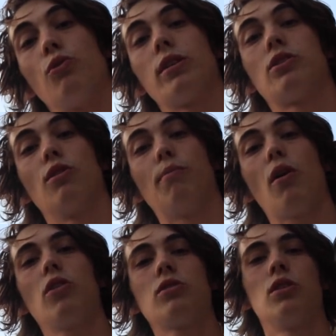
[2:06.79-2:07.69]
in the rest of the
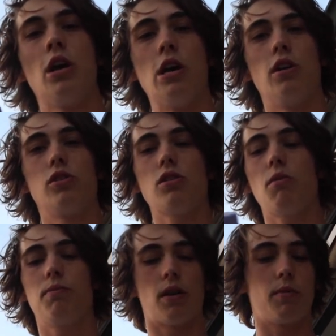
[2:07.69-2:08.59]
bars,
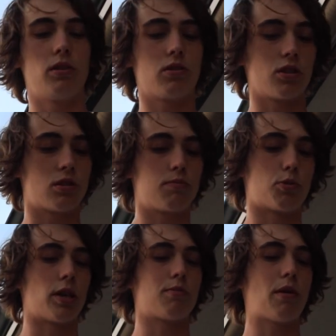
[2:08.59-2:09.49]
so I'm going to just
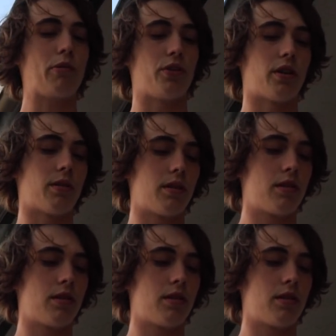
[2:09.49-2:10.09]
spray some purple in there.